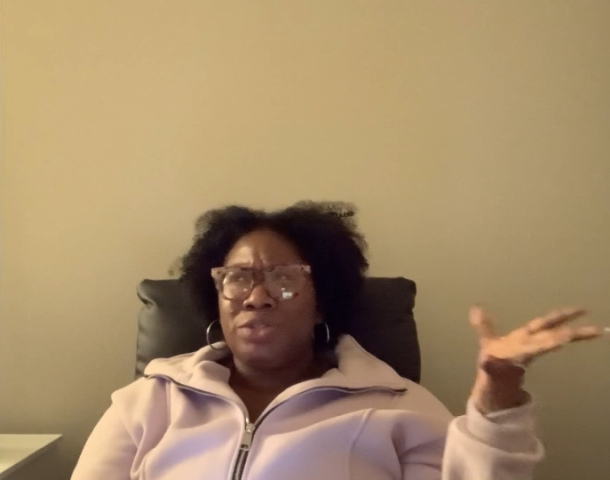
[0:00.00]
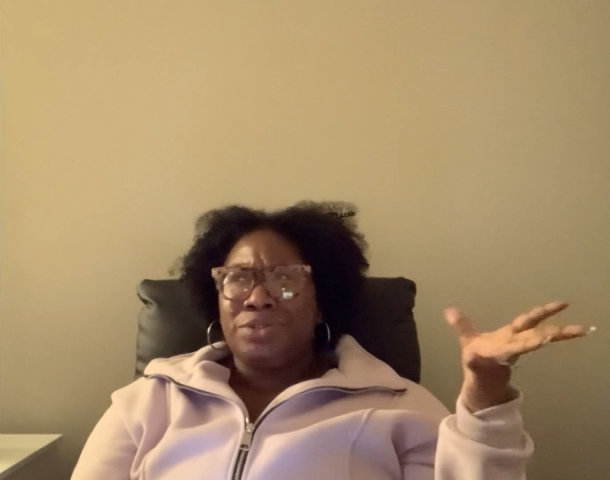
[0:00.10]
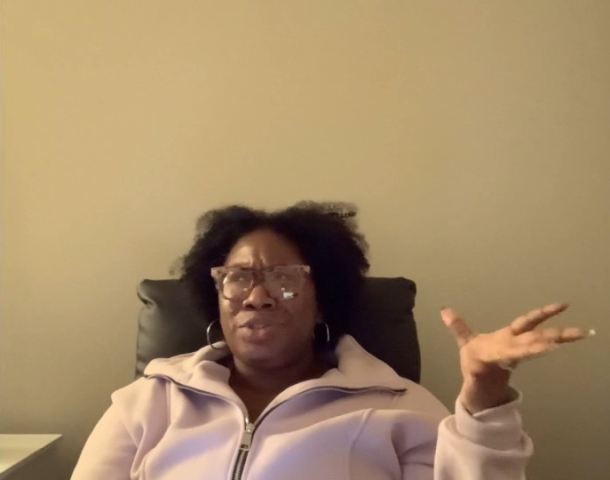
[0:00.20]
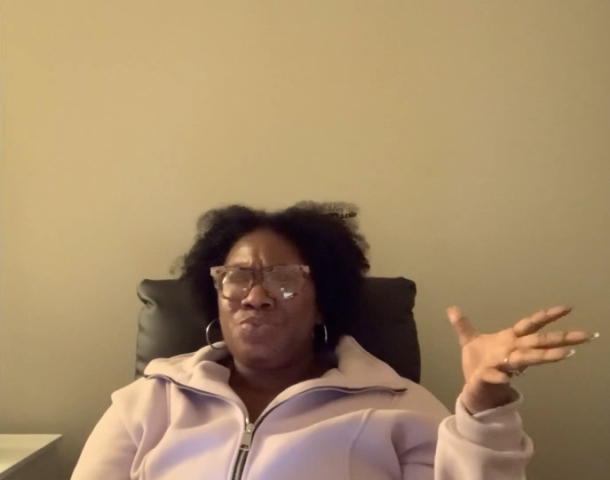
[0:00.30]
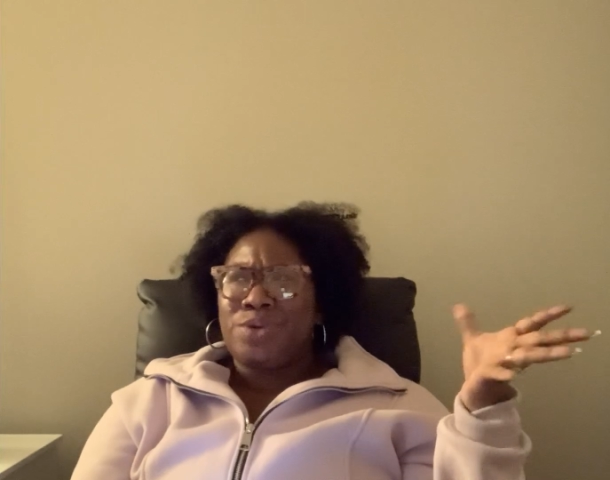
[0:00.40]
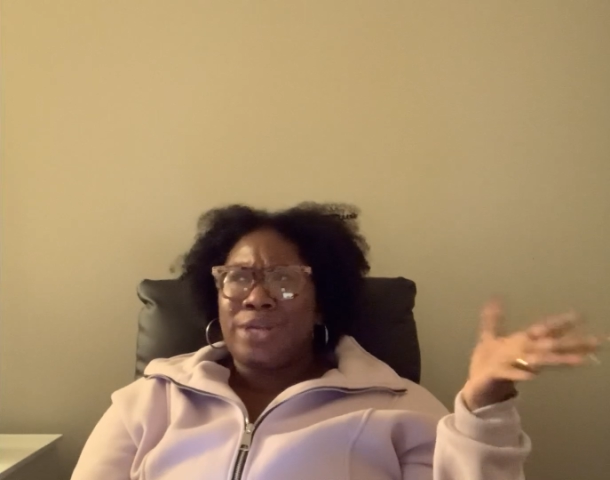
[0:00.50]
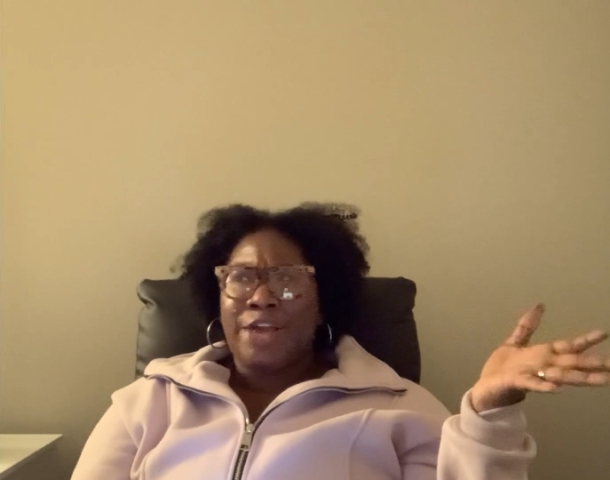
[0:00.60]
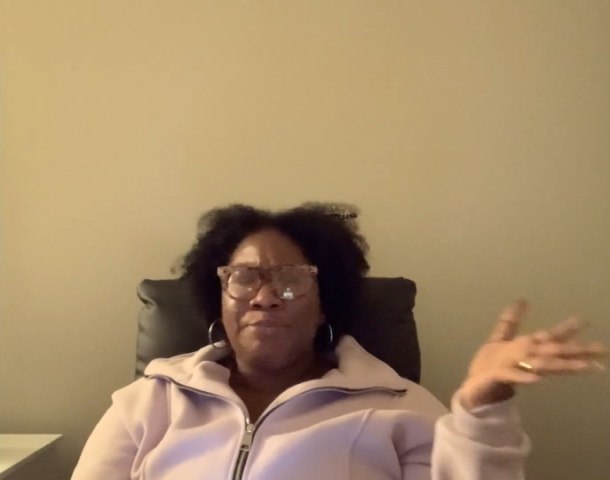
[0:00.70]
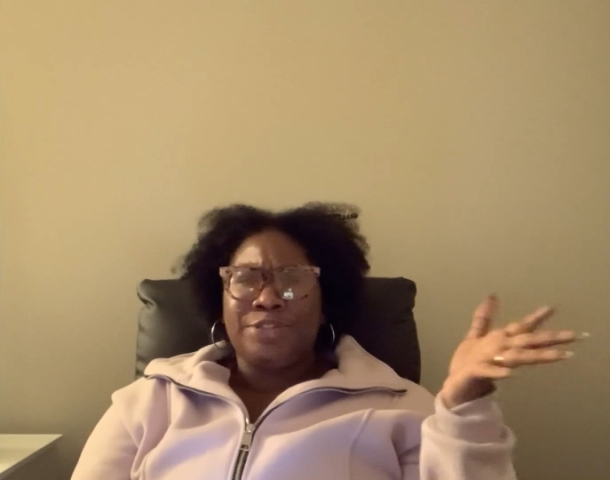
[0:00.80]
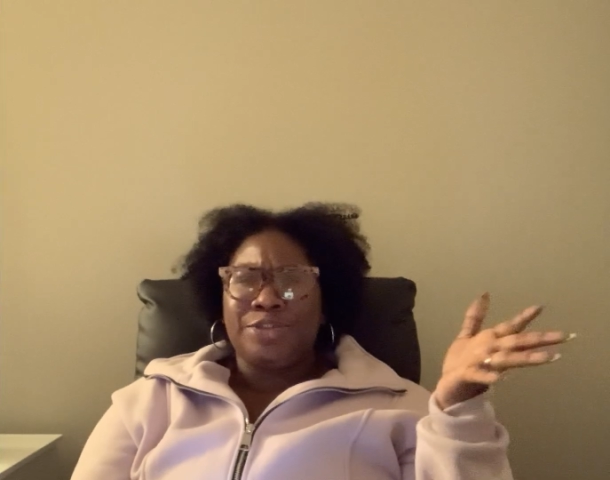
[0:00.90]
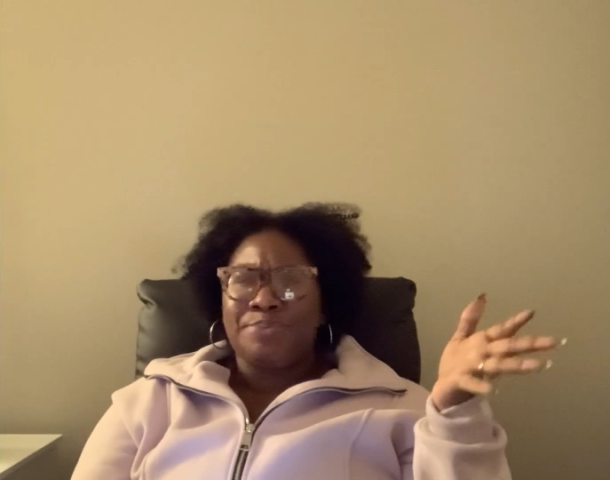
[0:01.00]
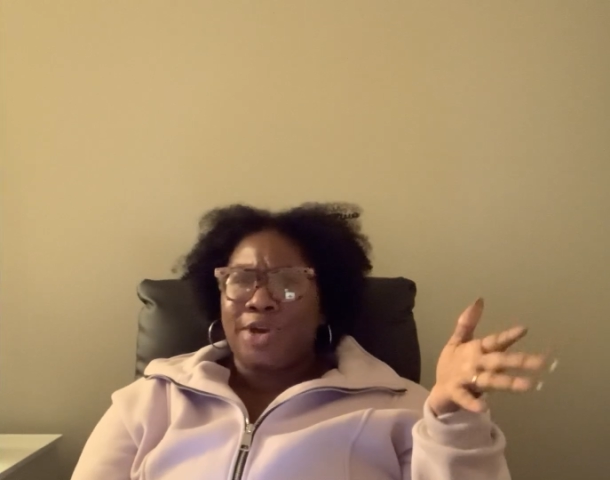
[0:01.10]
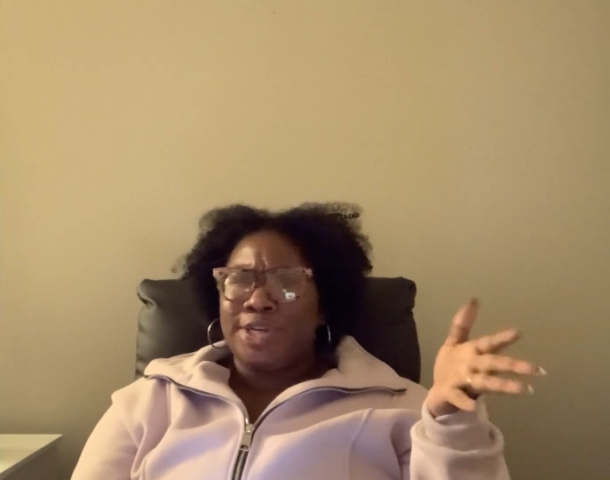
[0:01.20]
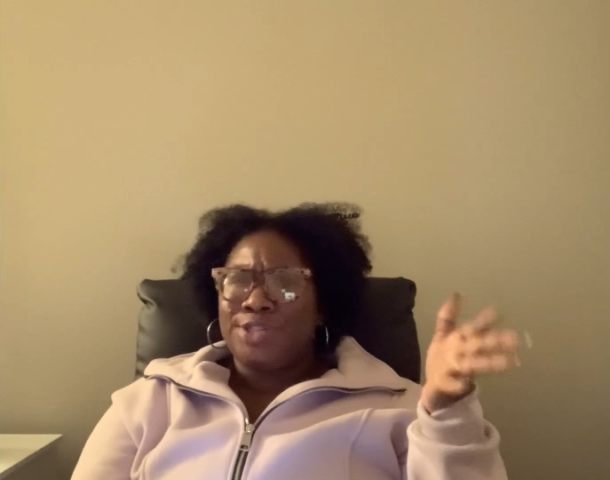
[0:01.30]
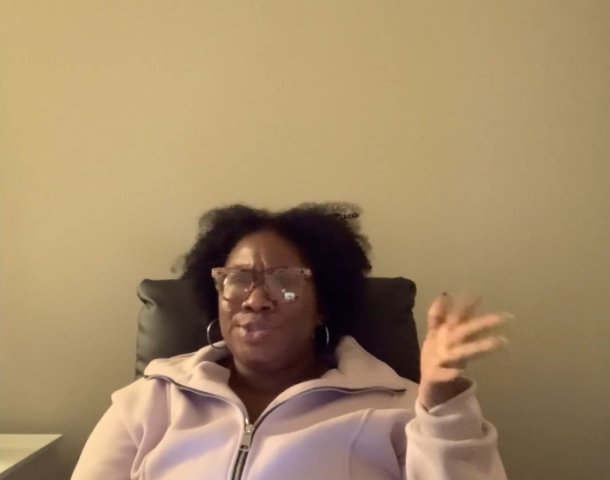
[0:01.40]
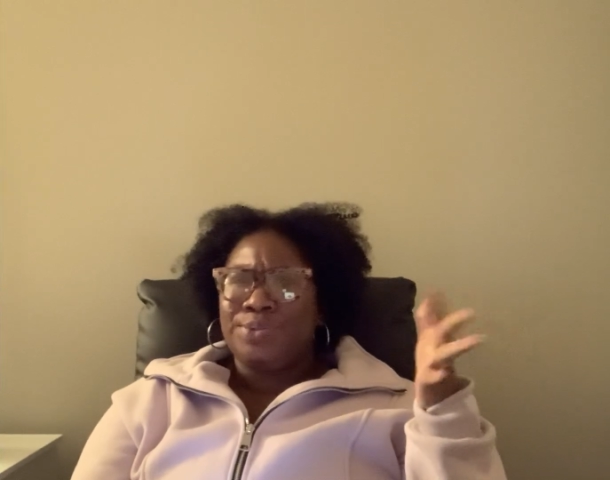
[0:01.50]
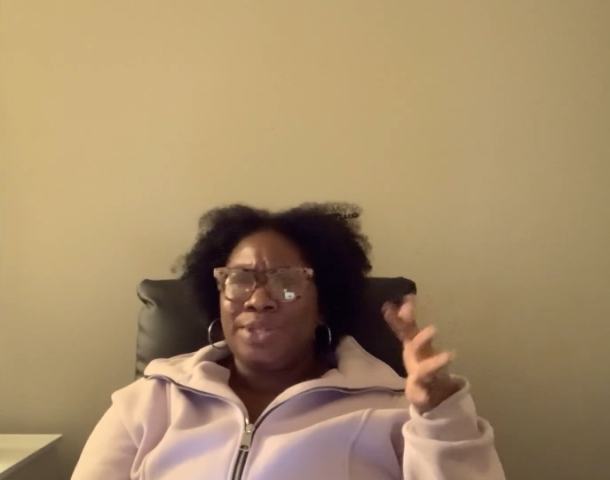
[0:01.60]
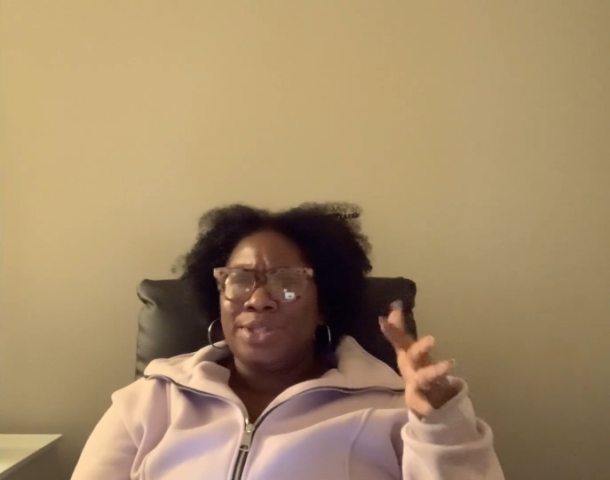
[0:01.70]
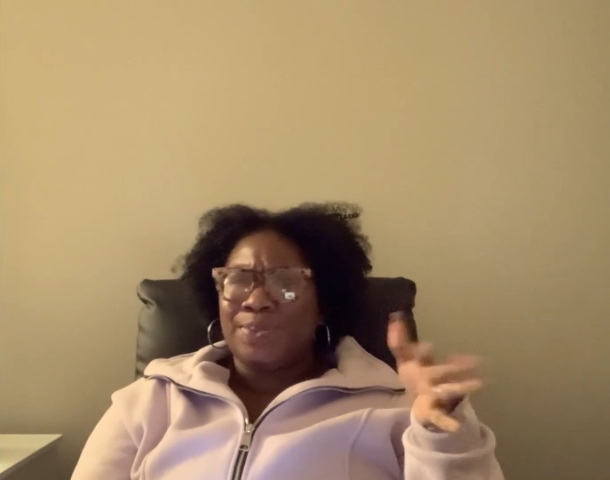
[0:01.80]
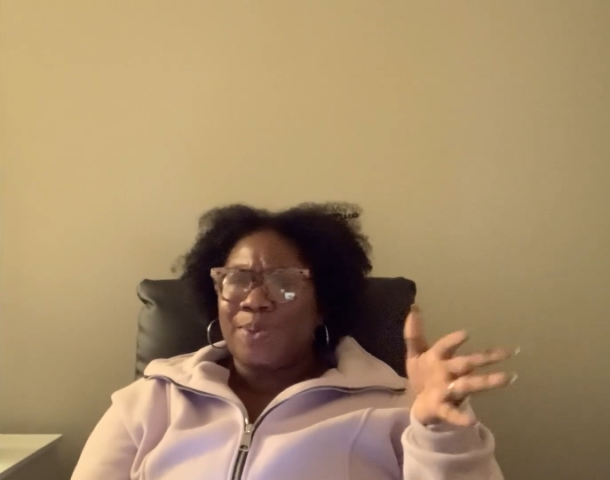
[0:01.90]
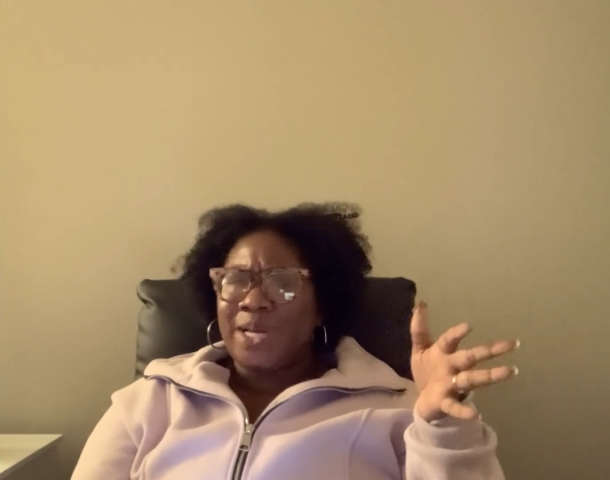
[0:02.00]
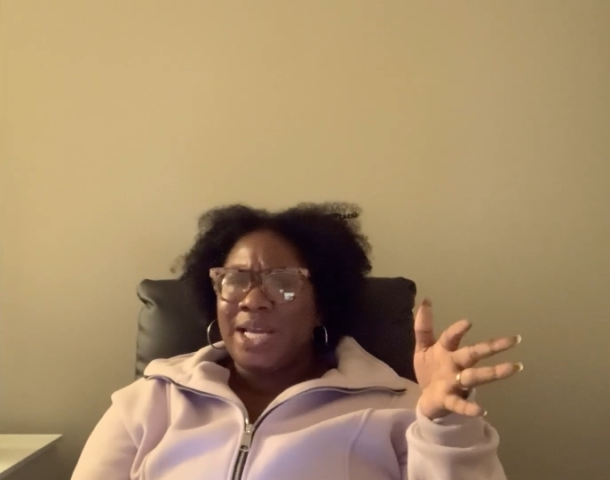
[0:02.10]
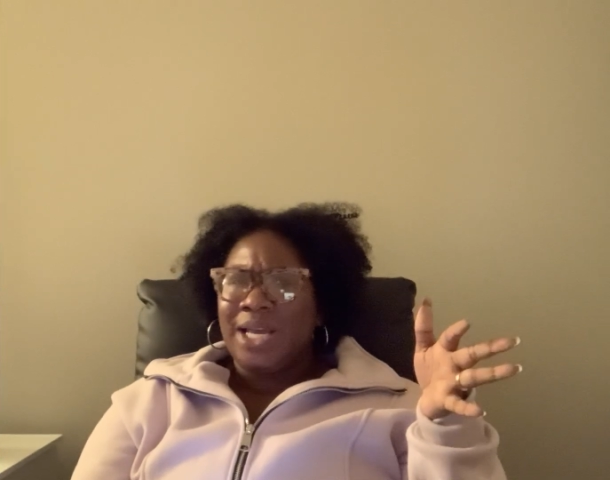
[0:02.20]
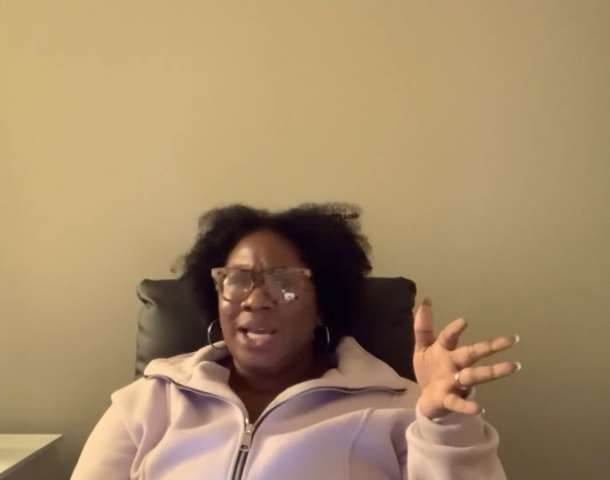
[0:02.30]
to see what happens in part 2 and 3